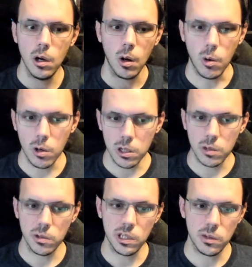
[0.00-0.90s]
or
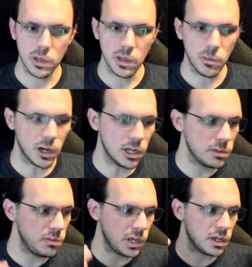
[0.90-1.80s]

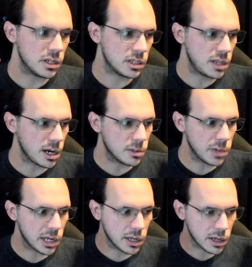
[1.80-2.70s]
2021, because they are
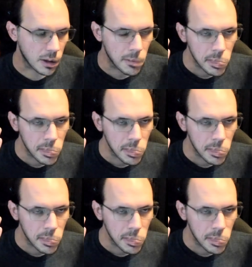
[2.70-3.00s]
making